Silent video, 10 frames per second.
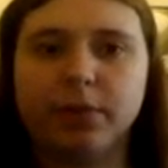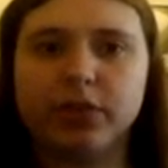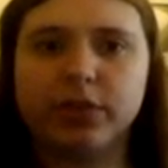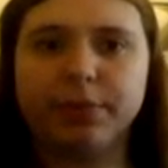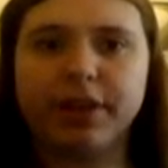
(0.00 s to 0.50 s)
or
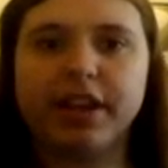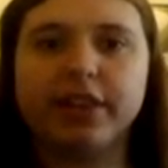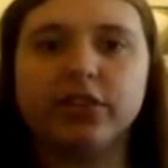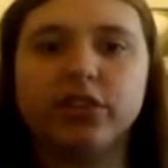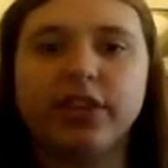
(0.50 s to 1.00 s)
something like
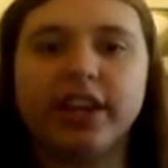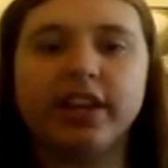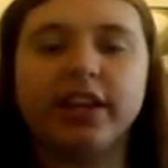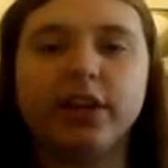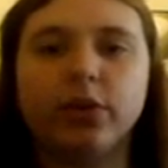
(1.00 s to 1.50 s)
that, so they
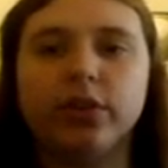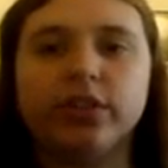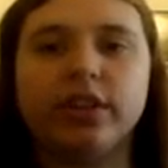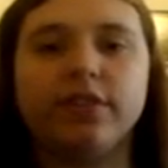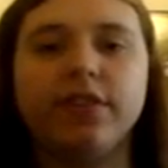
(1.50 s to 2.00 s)
can get
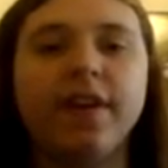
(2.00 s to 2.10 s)
hold of